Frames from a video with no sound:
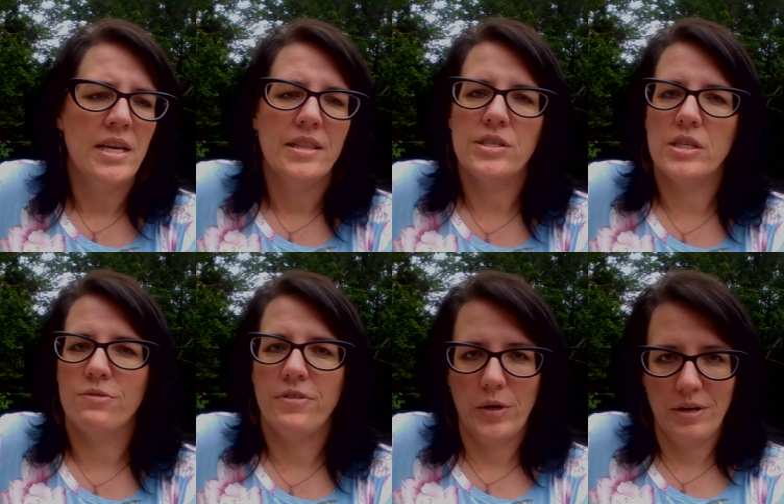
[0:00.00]
This is
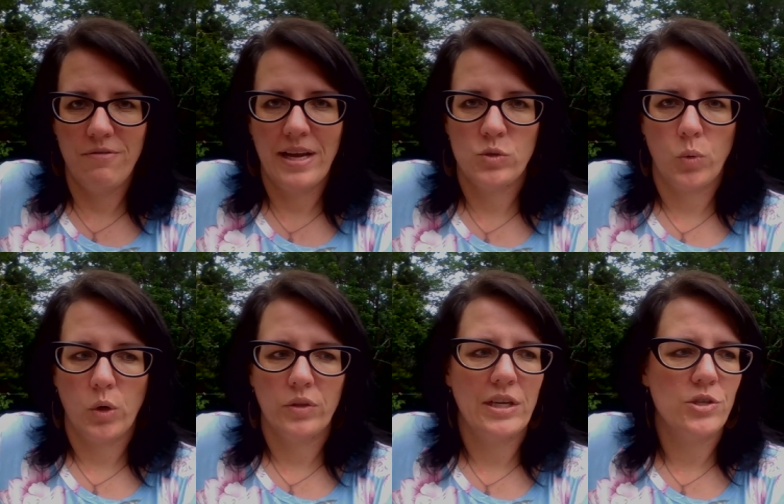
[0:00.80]
very advanced
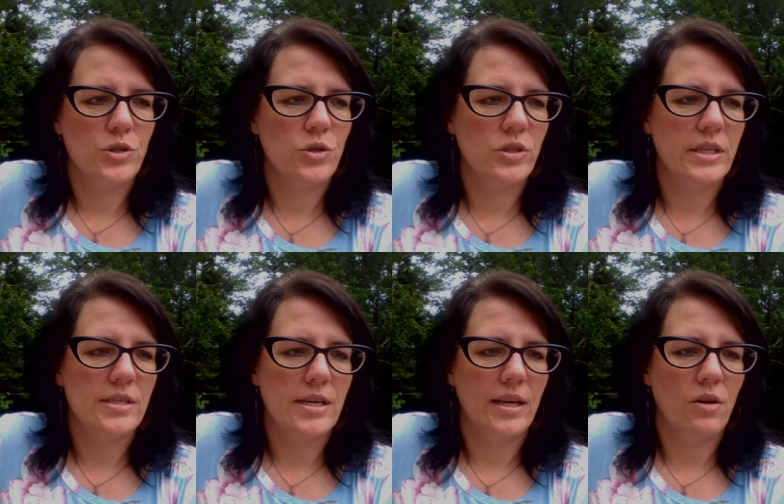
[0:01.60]
work that is usually
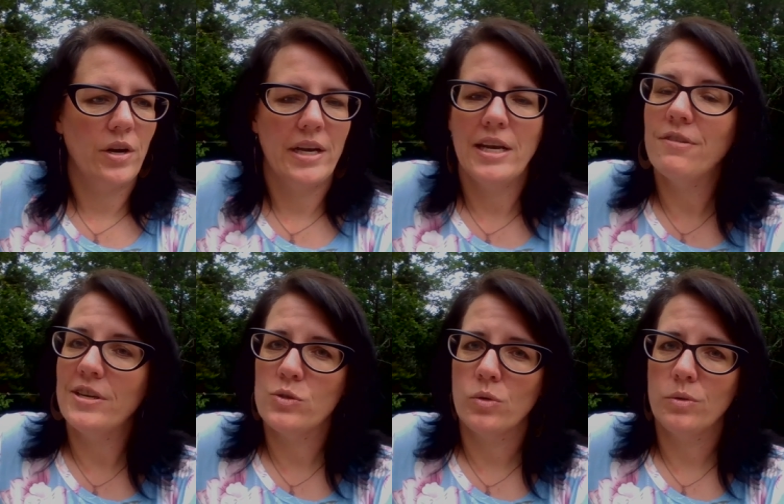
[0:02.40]
done on an
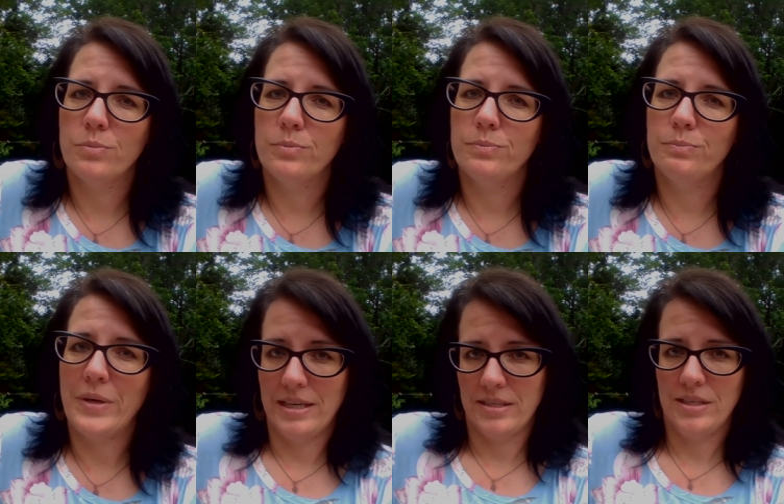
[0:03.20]
individual
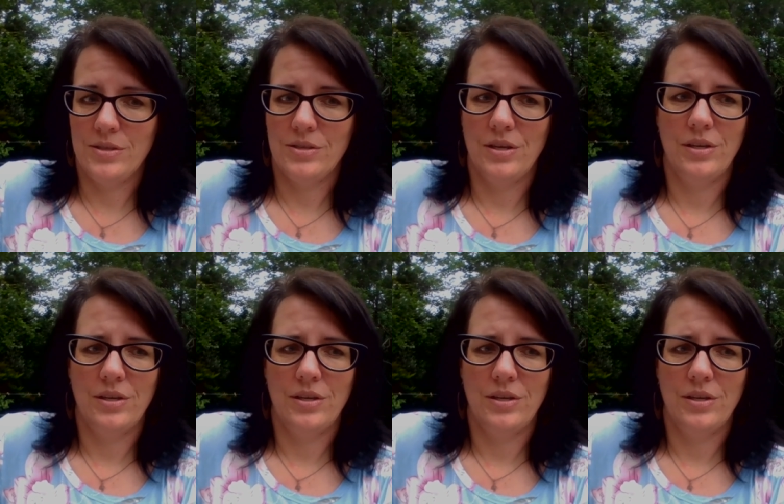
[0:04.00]
basis,